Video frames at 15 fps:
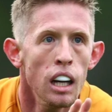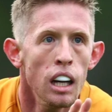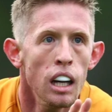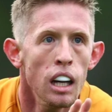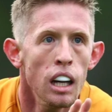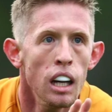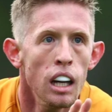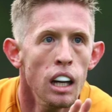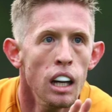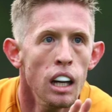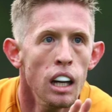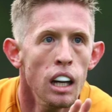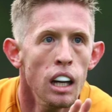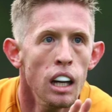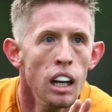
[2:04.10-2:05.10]

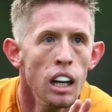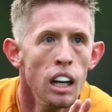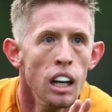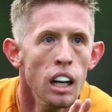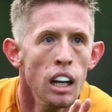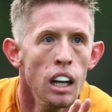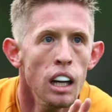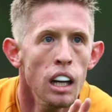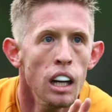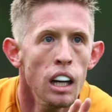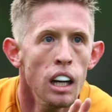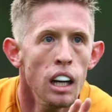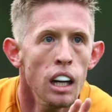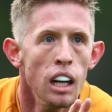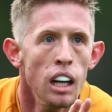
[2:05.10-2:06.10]

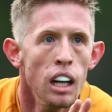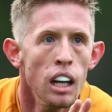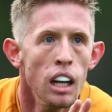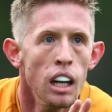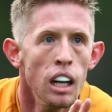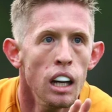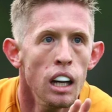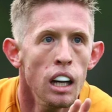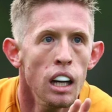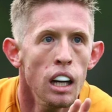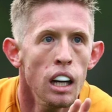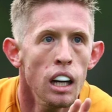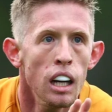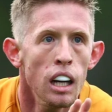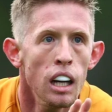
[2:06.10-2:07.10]

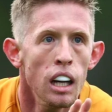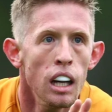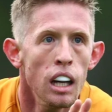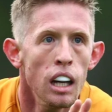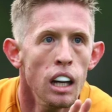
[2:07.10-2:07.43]
[no speech]